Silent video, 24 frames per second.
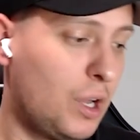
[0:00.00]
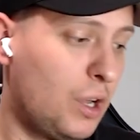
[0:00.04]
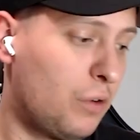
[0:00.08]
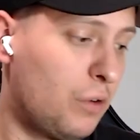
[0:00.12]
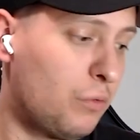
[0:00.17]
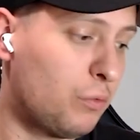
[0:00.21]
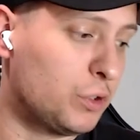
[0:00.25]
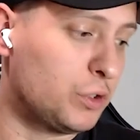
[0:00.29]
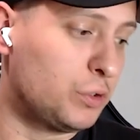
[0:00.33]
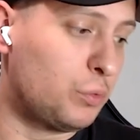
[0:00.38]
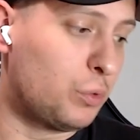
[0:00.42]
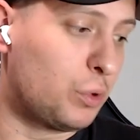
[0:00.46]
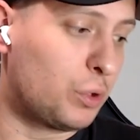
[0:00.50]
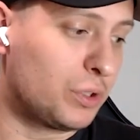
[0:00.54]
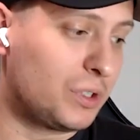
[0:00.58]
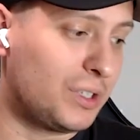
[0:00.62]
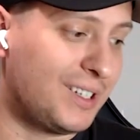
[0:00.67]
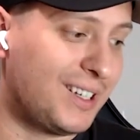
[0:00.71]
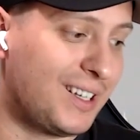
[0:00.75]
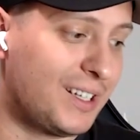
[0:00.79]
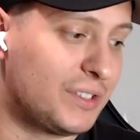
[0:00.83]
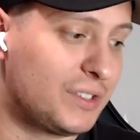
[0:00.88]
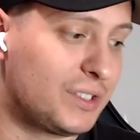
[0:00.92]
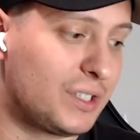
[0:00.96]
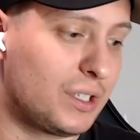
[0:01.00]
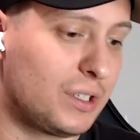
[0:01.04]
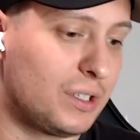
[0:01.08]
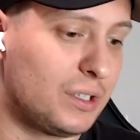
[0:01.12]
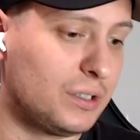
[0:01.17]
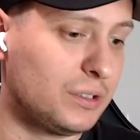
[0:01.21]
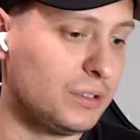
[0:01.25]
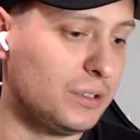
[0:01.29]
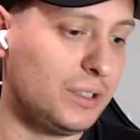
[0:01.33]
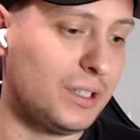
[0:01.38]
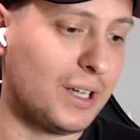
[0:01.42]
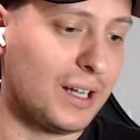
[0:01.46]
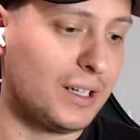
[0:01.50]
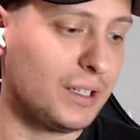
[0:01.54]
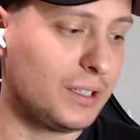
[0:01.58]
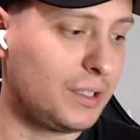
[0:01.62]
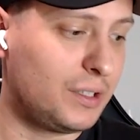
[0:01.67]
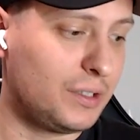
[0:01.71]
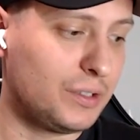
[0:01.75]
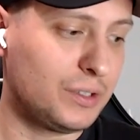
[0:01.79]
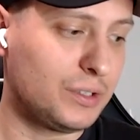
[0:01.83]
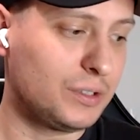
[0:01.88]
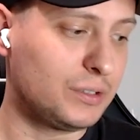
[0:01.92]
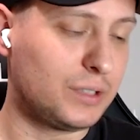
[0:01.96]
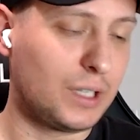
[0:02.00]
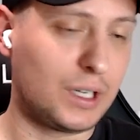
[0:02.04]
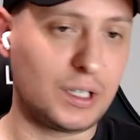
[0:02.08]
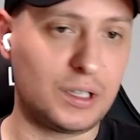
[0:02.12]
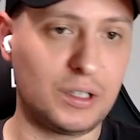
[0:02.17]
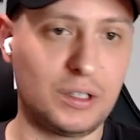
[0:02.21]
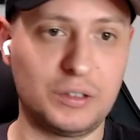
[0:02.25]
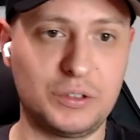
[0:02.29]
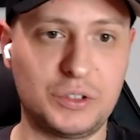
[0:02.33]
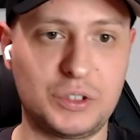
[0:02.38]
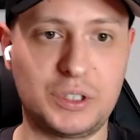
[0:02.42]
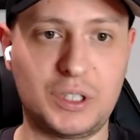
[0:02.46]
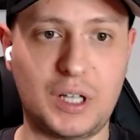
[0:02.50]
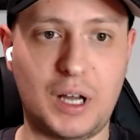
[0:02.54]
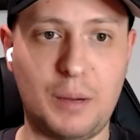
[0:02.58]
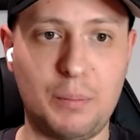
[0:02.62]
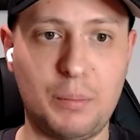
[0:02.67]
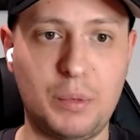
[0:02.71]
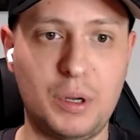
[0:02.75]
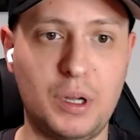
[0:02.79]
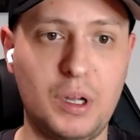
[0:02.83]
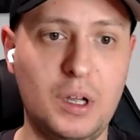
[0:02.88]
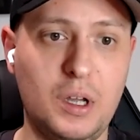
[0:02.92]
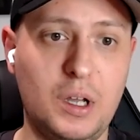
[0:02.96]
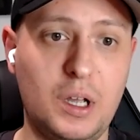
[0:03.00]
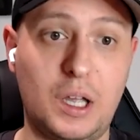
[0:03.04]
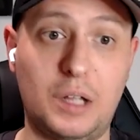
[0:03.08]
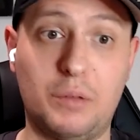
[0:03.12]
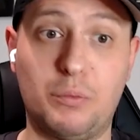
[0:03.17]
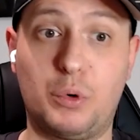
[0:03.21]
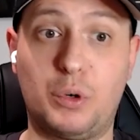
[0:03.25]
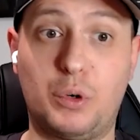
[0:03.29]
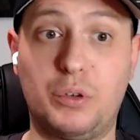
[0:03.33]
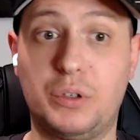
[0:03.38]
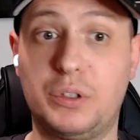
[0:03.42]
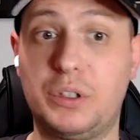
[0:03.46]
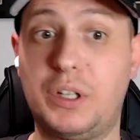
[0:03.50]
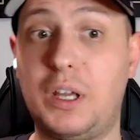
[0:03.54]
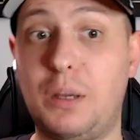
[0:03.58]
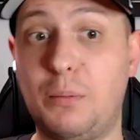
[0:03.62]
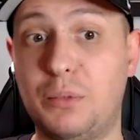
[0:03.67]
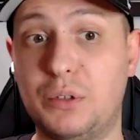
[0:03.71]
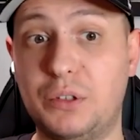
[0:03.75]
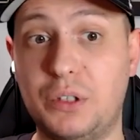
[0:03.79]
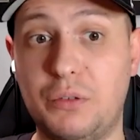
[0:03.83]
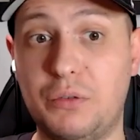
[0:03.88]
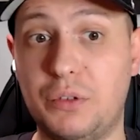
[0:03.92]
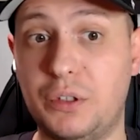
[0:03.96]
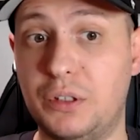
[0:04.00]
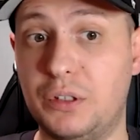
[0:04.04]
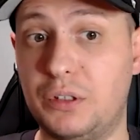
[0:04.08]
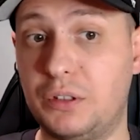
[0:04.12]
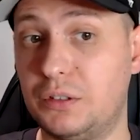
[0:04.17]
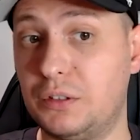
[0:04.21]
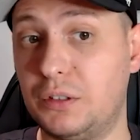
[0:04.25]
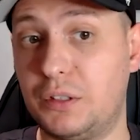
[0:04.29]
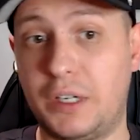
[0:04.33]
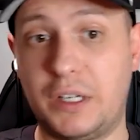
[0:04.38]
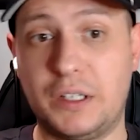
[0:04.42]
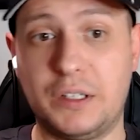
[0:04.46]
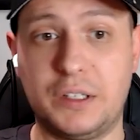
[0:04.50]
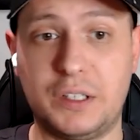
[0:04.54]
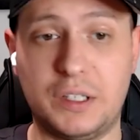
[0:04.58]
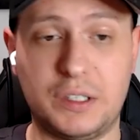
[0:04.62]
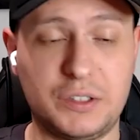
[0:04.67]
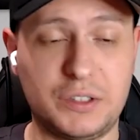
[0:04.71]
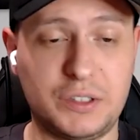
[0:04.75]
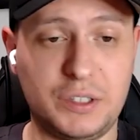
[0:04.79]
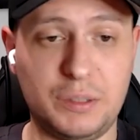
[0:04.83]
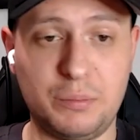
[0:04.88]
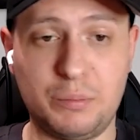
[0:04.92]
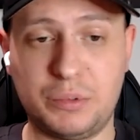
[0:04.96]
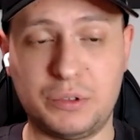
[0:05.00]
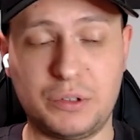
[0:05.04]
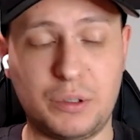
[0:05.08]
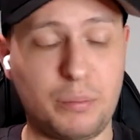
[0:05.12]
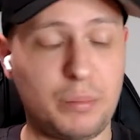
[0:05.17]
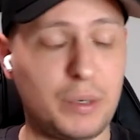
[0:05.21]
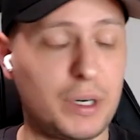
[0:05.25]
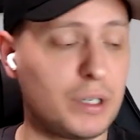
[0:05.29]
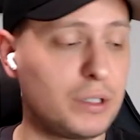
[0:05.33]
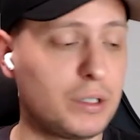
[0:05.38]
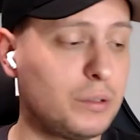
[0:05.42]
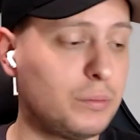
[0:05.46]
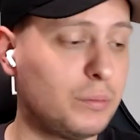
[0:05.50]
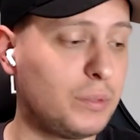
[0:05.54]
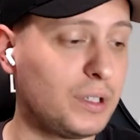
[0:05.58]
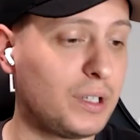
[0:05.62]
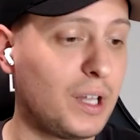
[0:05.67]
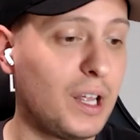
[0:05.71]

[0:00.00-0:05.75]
was working as donkeys like nonstop and were not able even to rent a simple apartment.